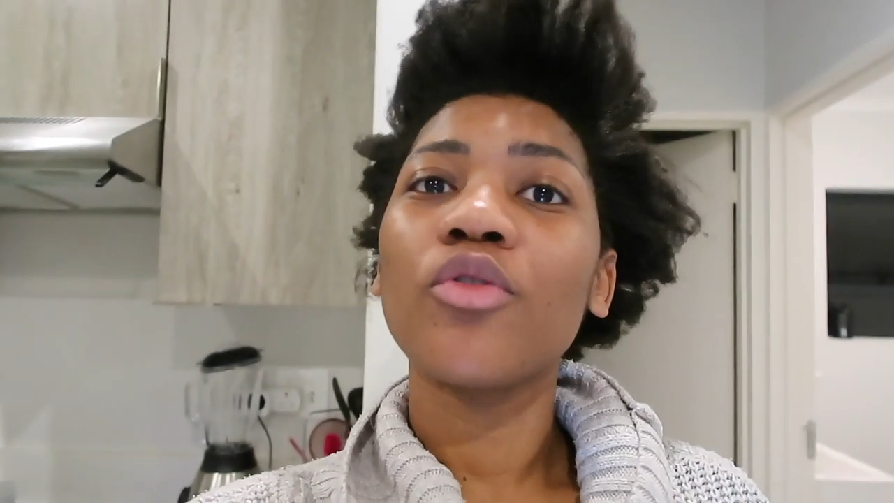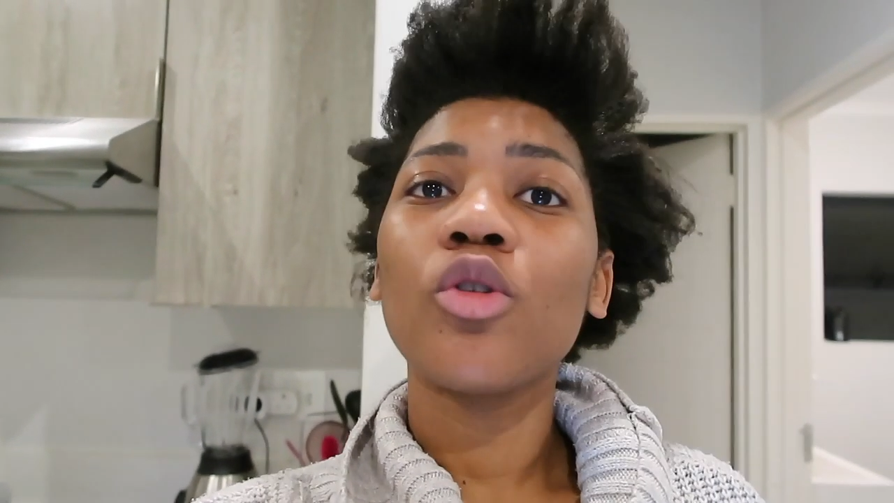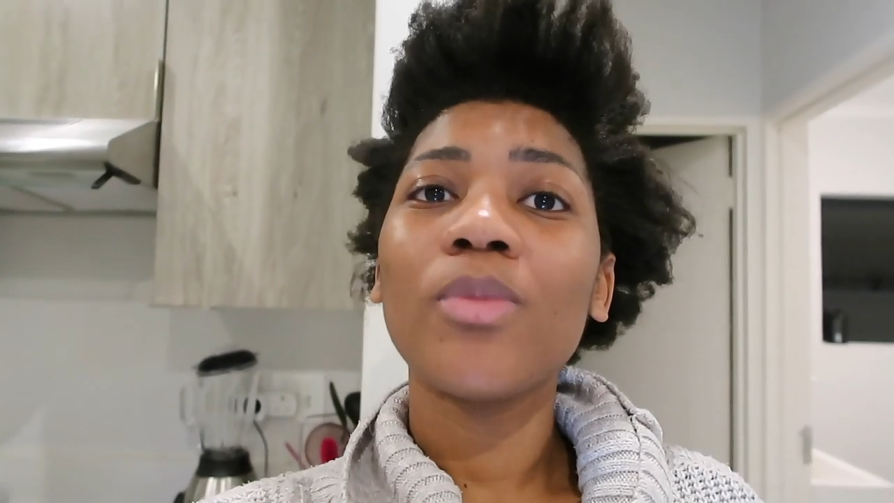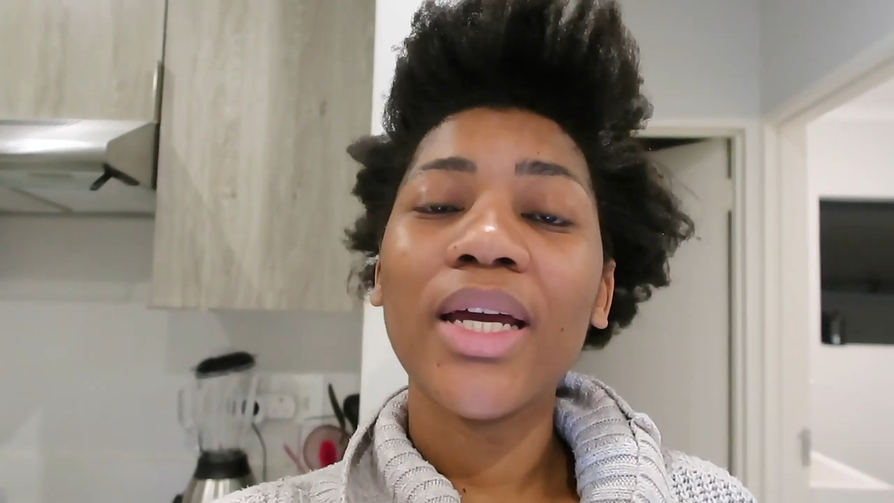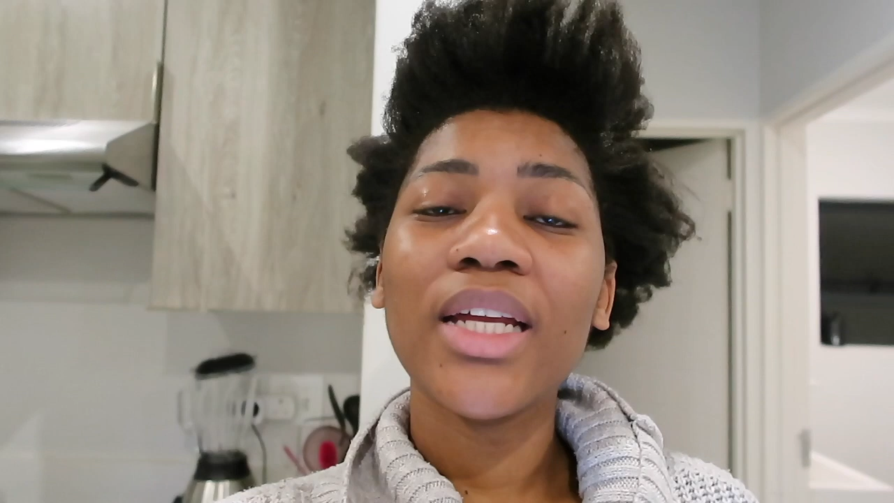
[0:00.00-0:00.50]

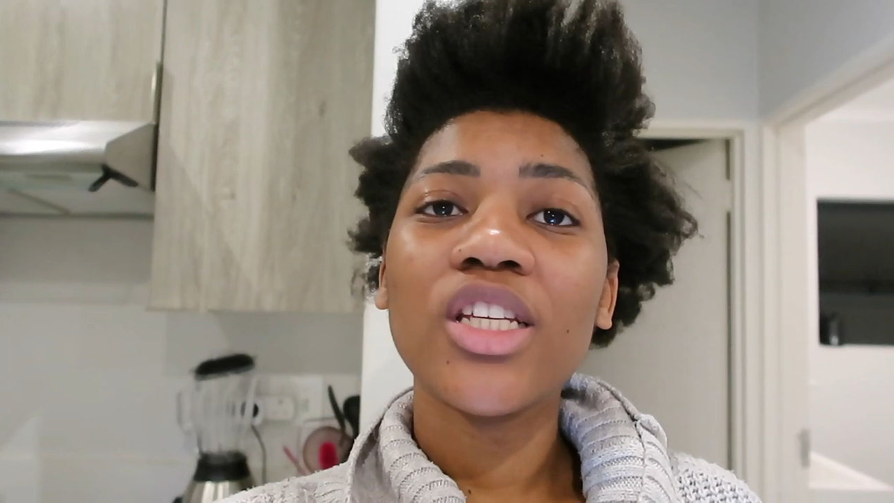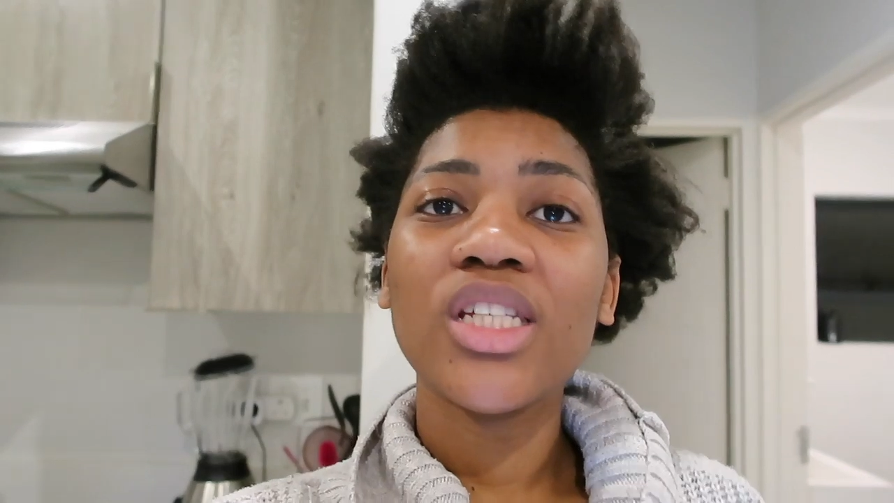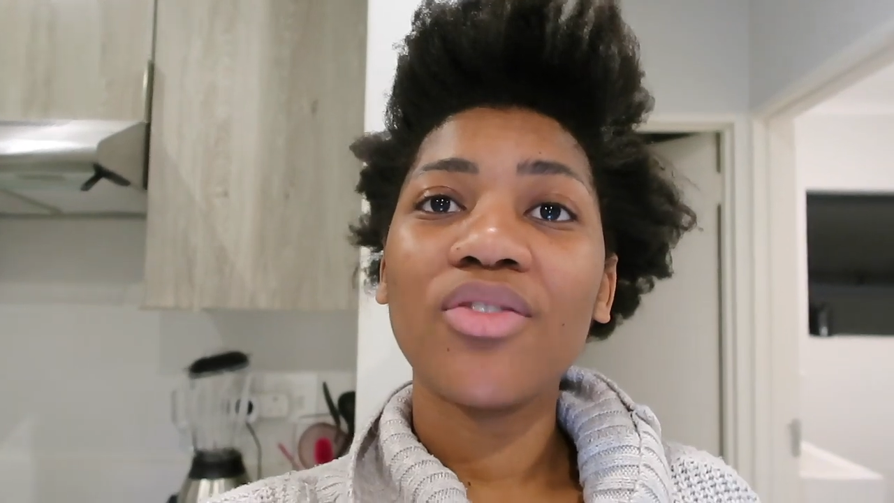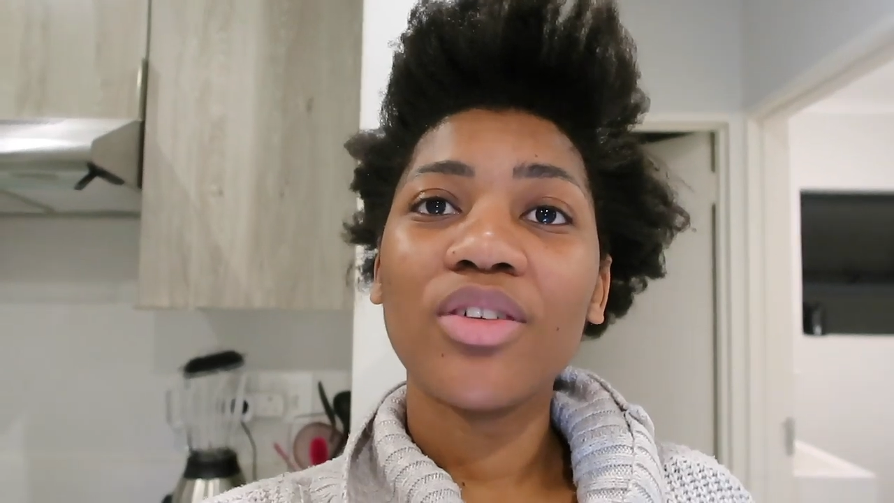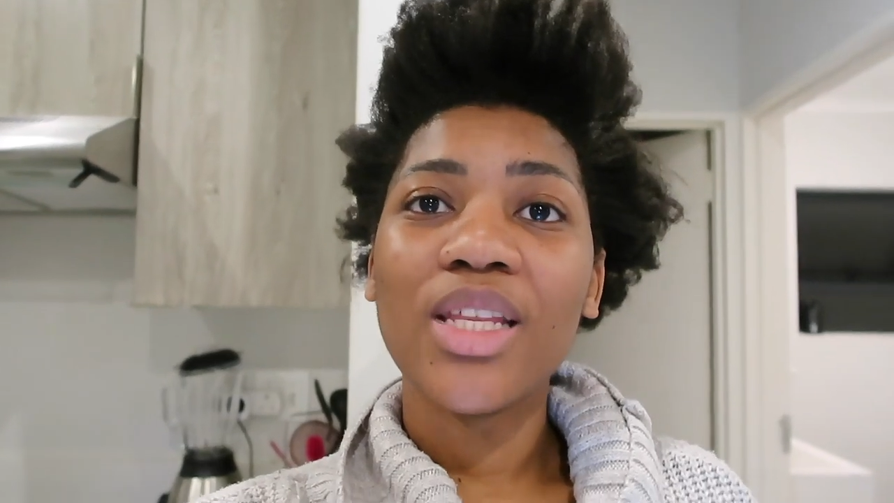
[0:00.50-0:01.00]
all my
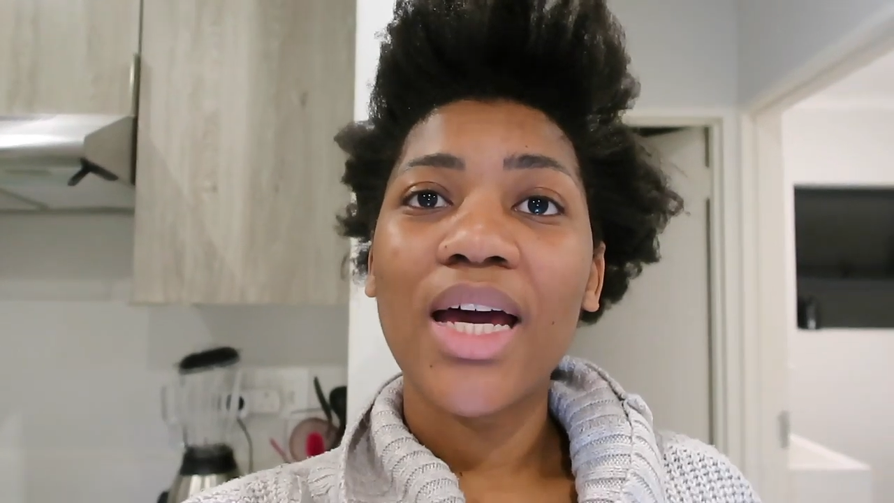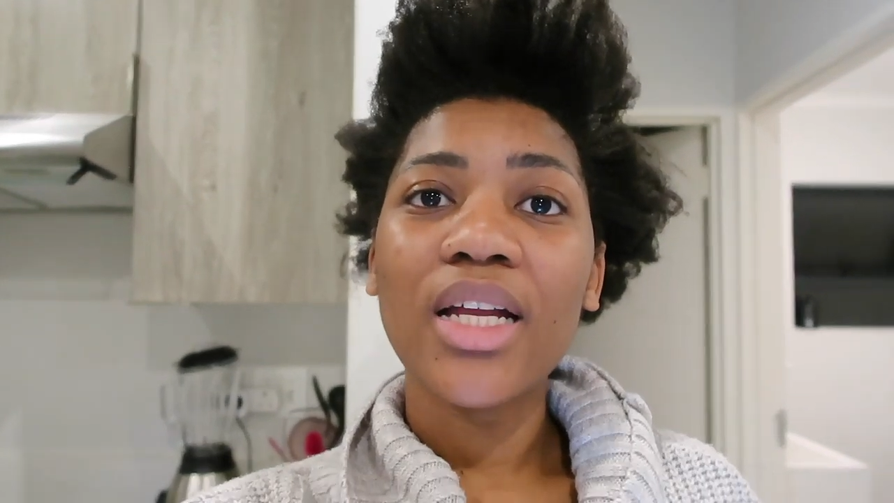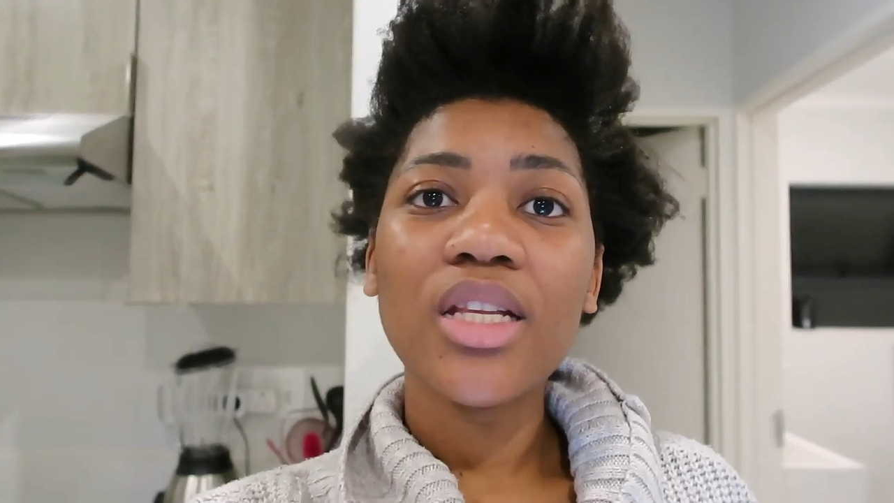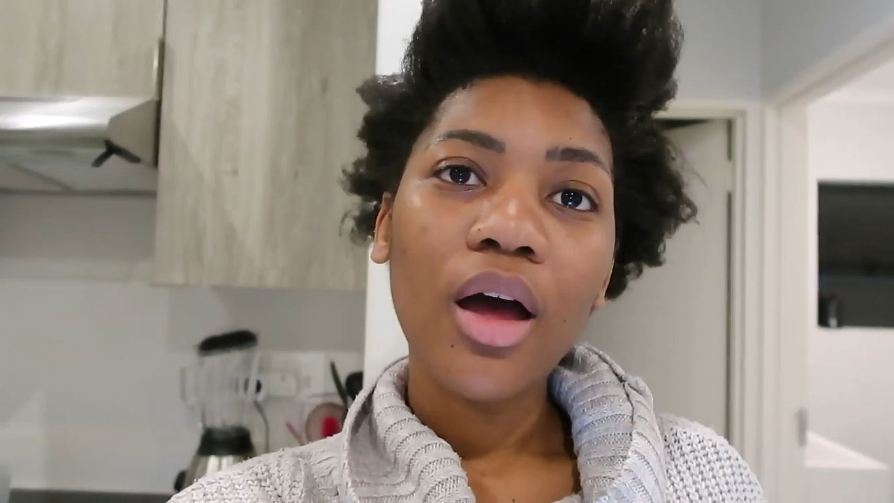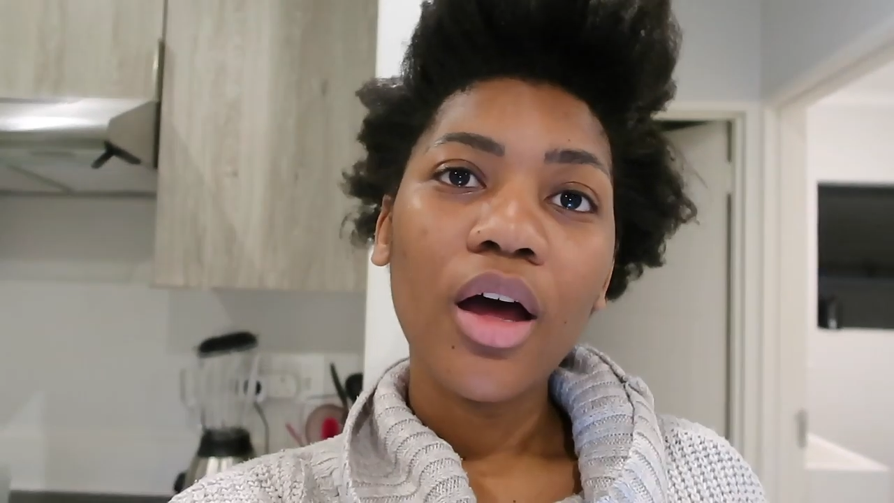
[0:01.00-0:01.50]
energy for that,